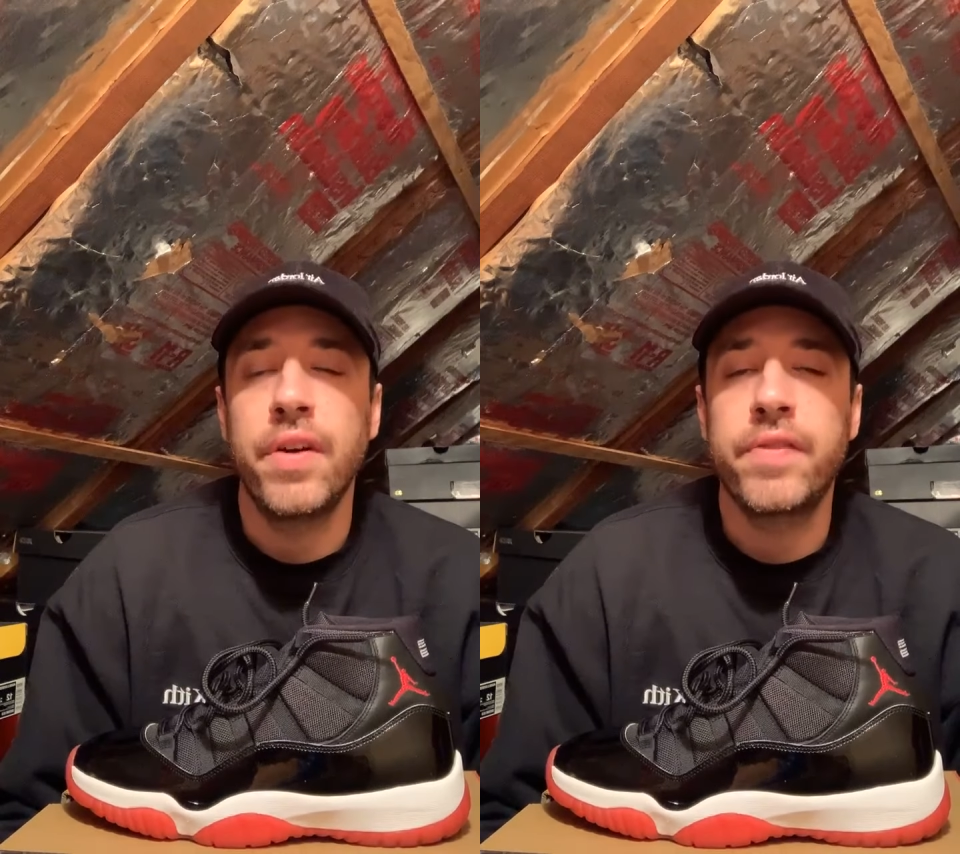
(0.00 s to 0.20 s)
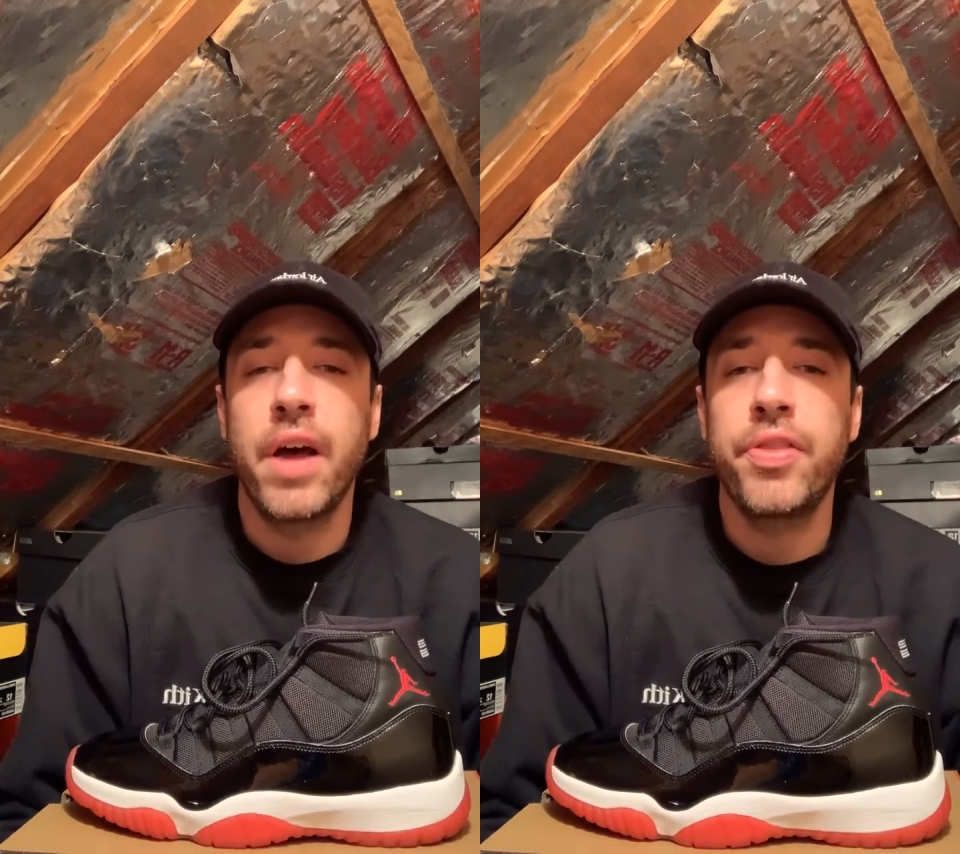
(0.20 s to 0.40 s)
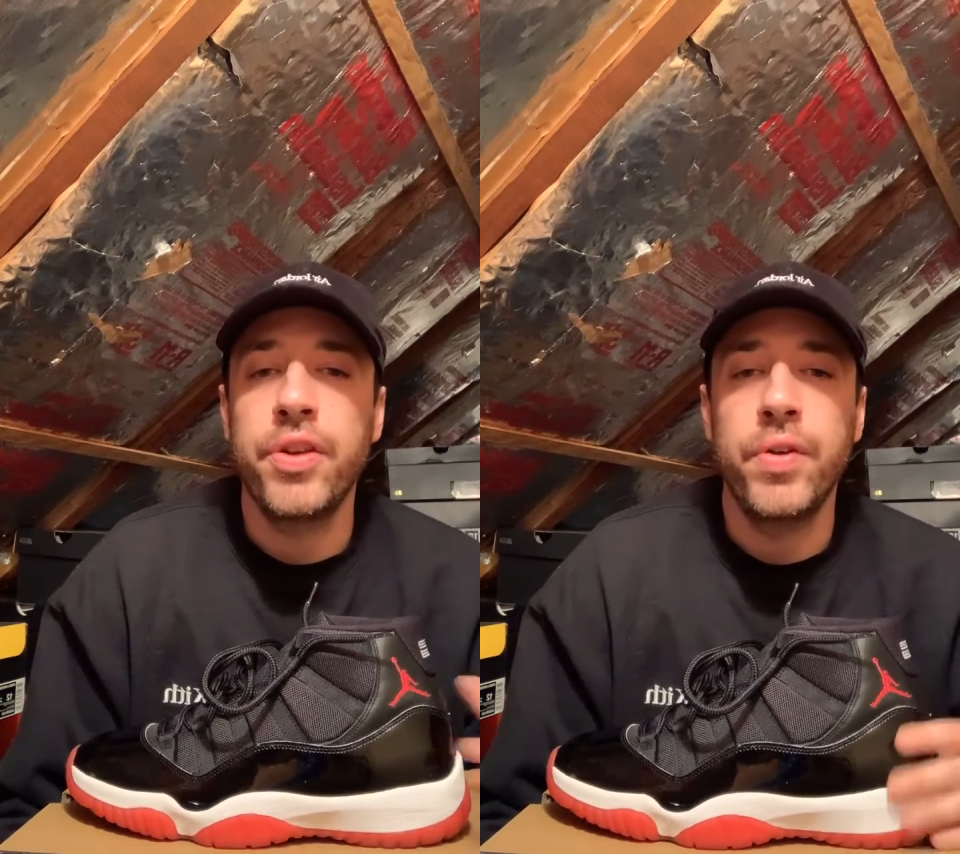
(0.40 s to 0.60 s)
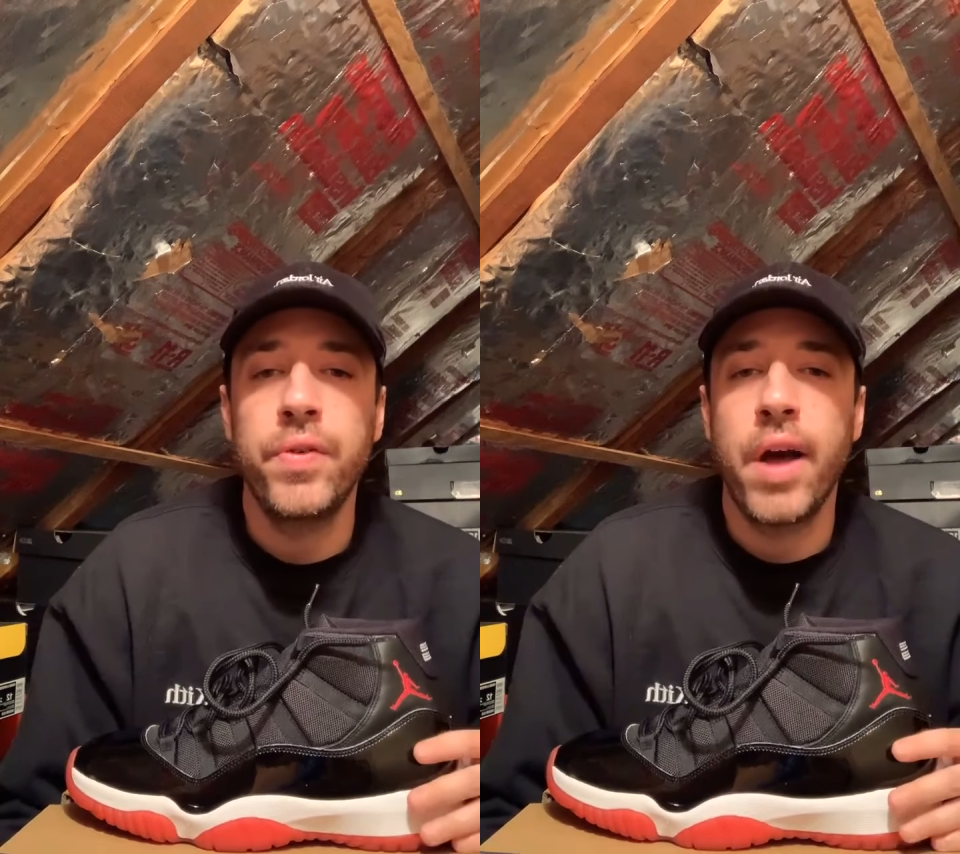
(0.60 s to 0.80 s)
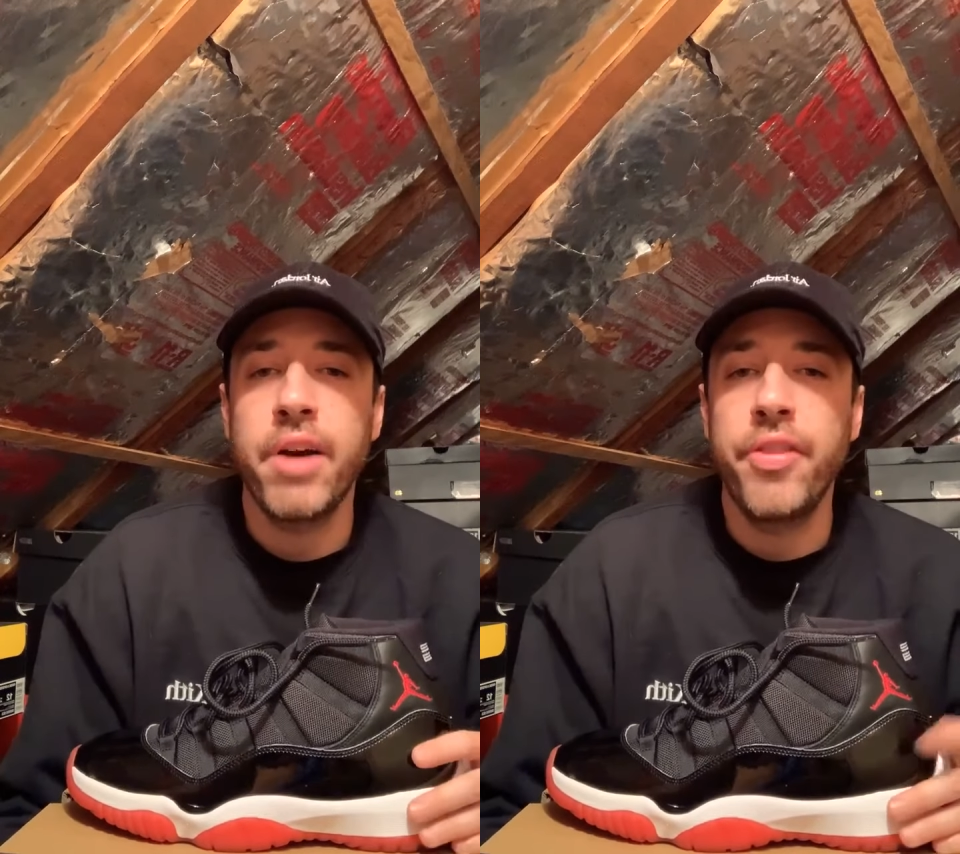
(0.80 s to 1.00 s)
I've gone through
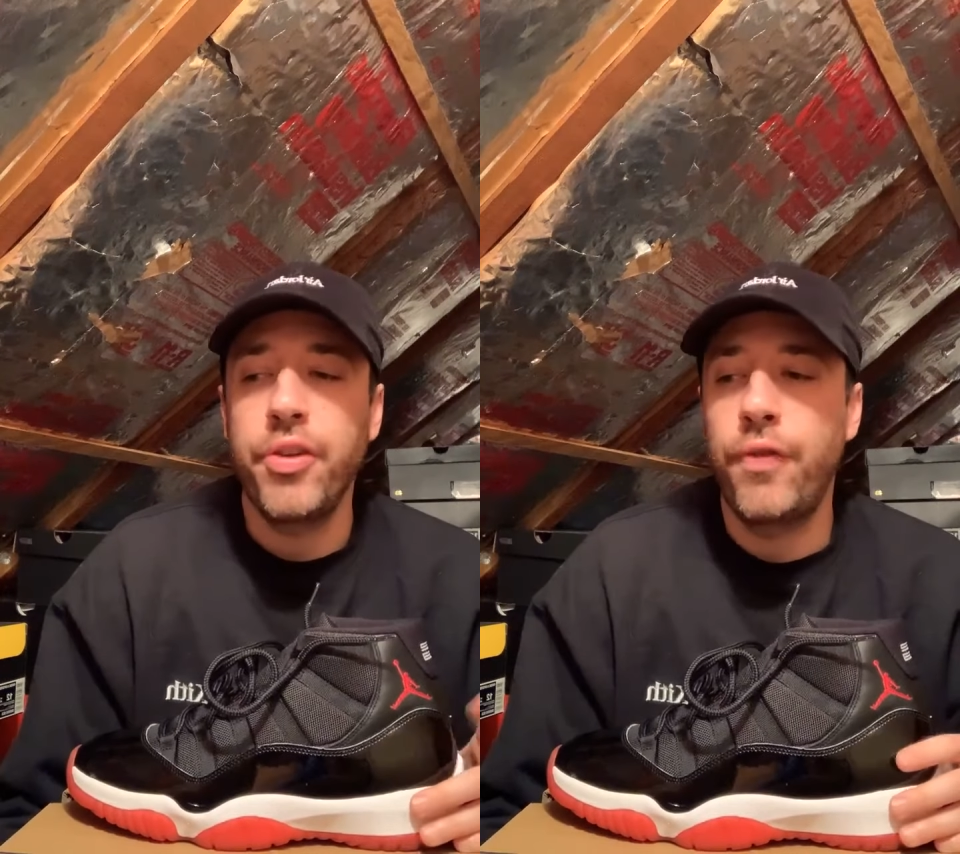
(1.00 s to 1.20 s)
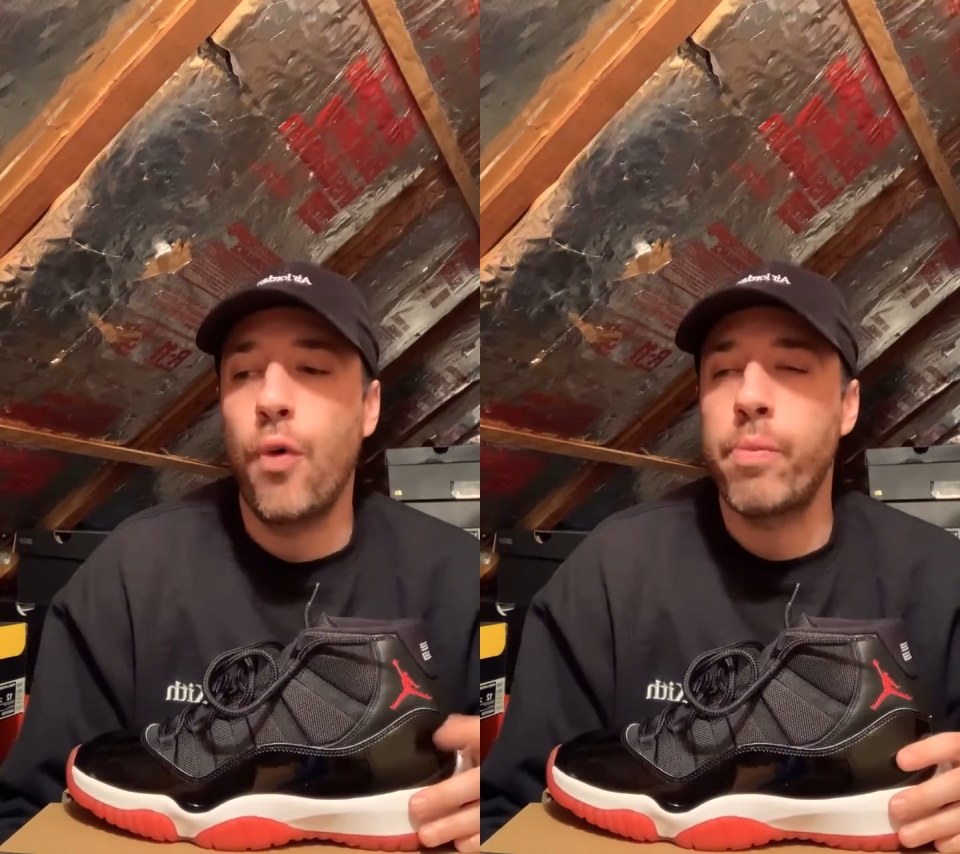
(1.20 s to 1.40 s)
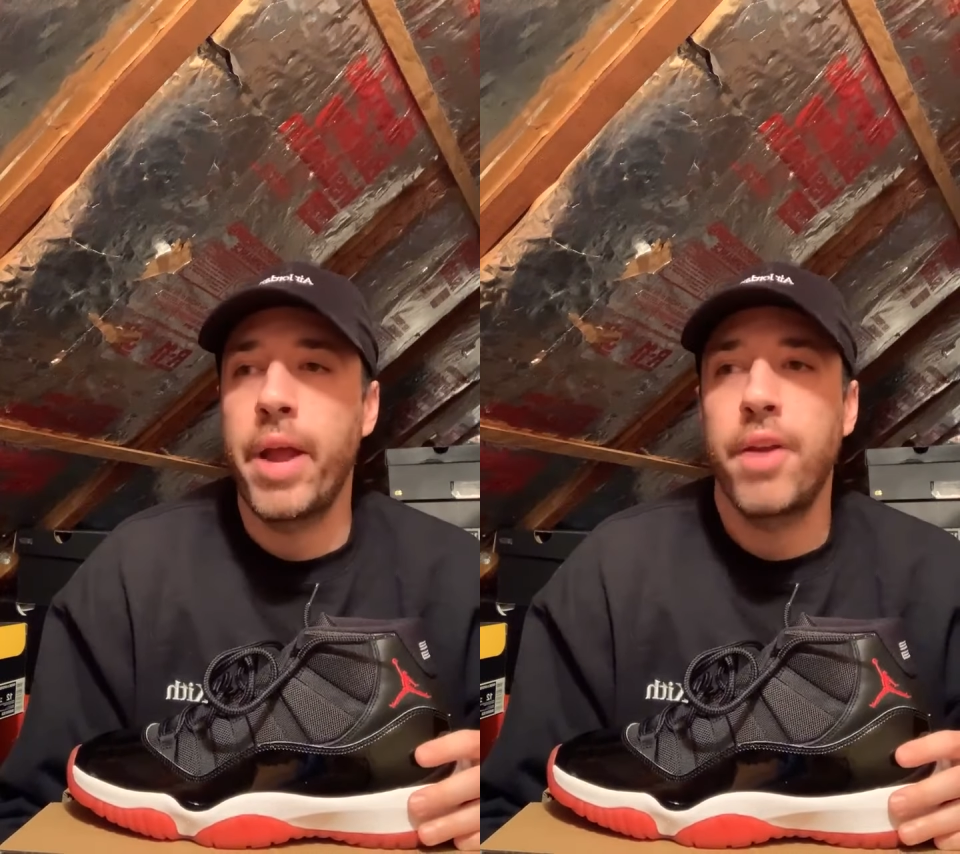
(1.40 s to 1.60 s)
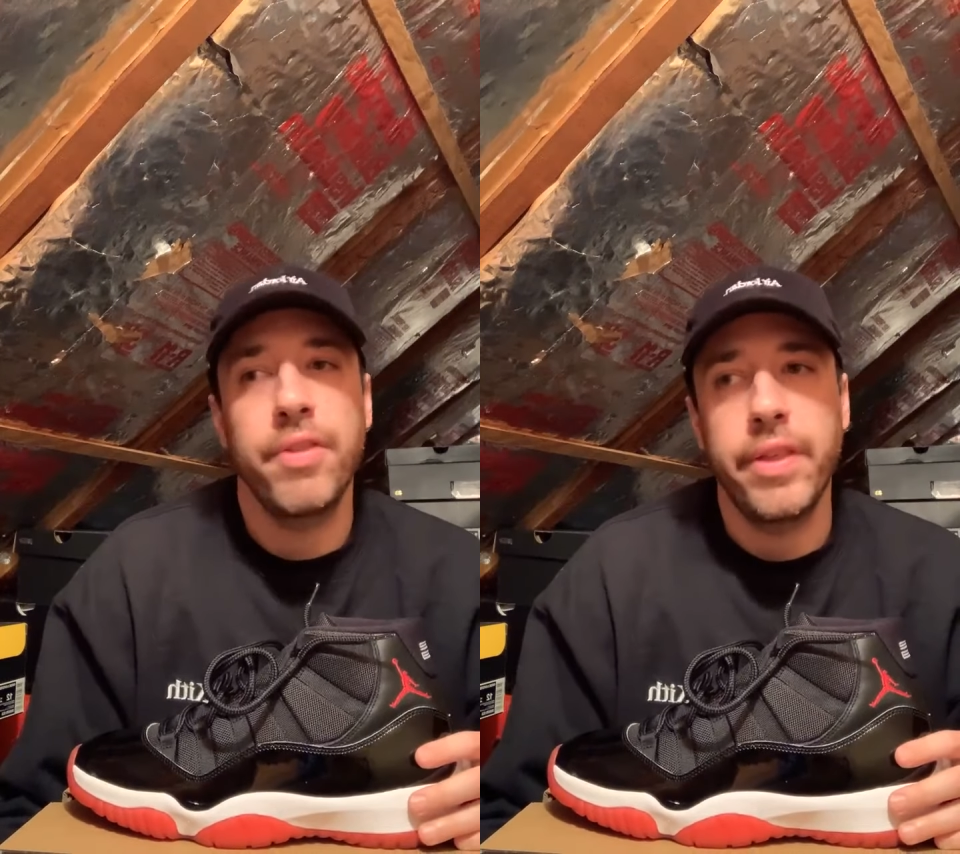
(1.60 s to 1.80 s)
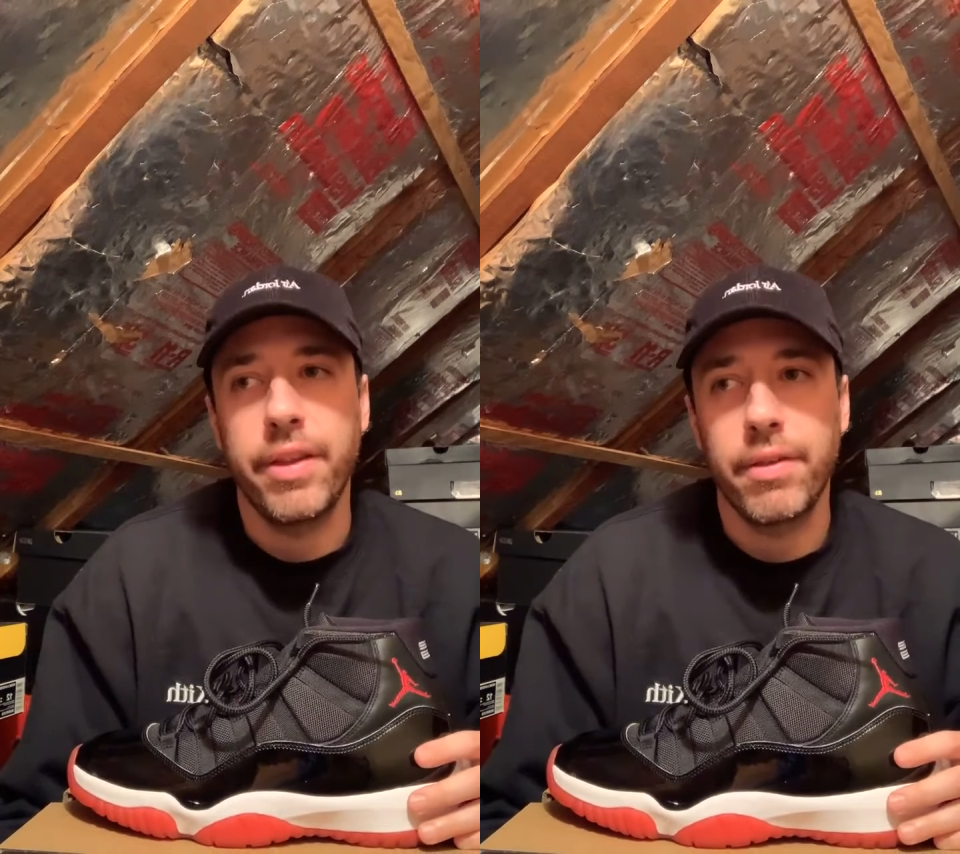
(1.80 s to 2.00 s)
4 pairs
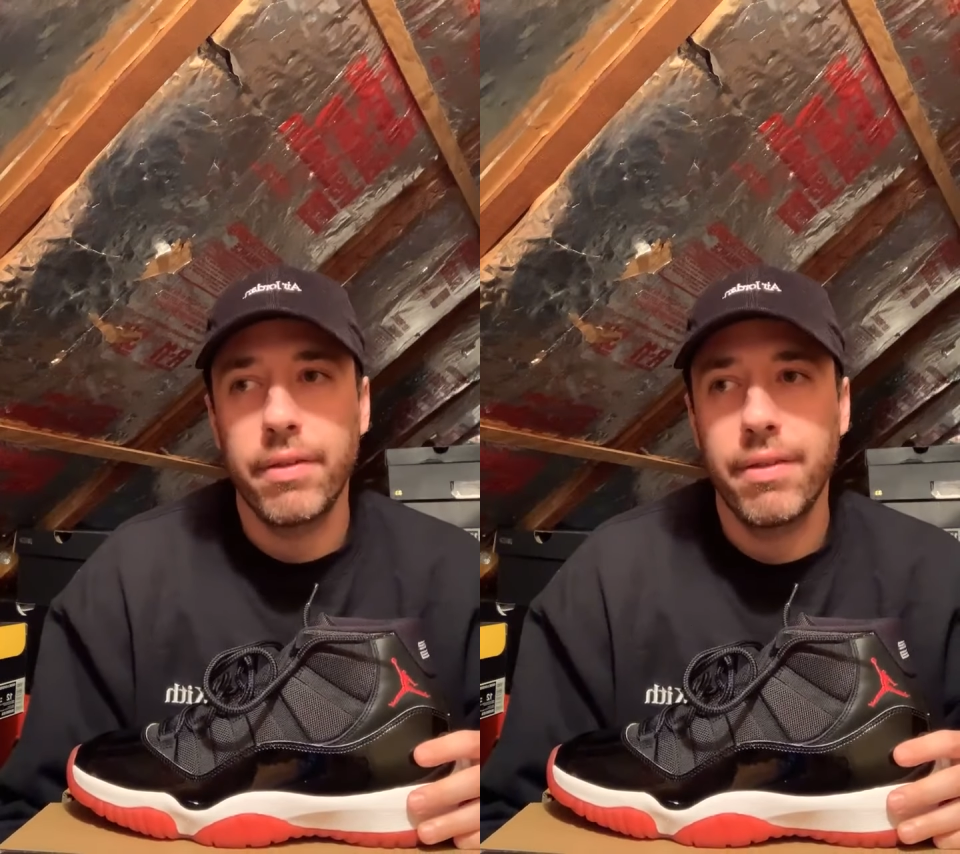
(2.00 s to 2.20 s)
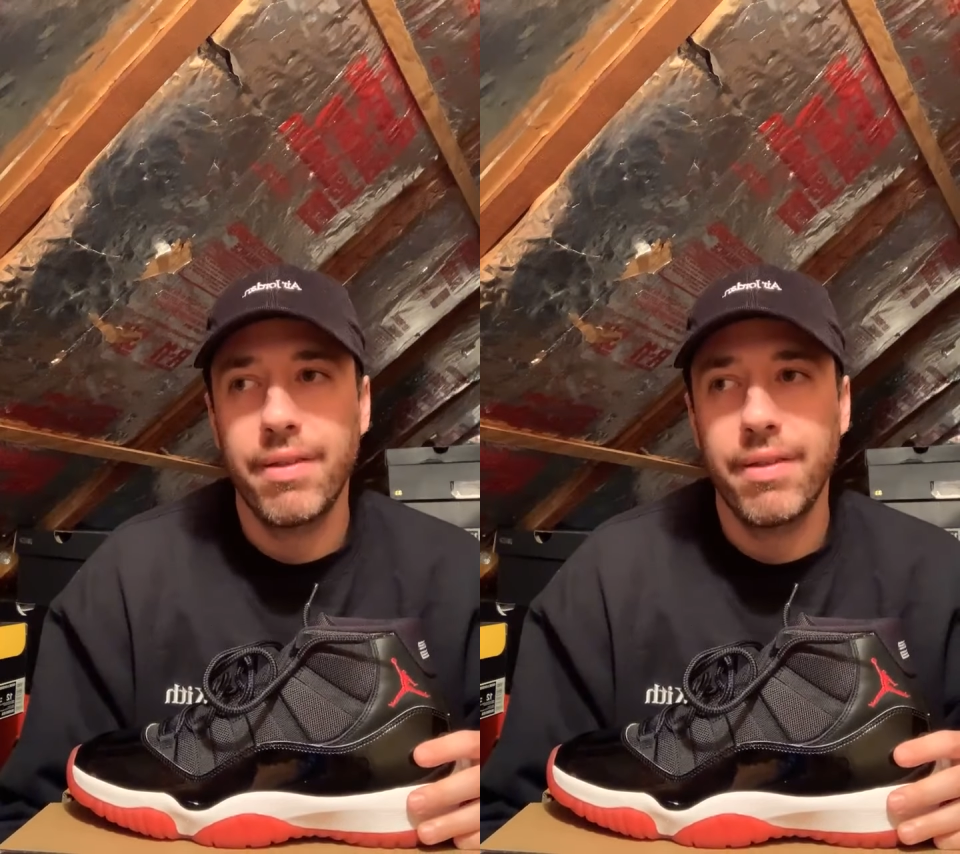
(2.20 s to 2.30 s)
of these.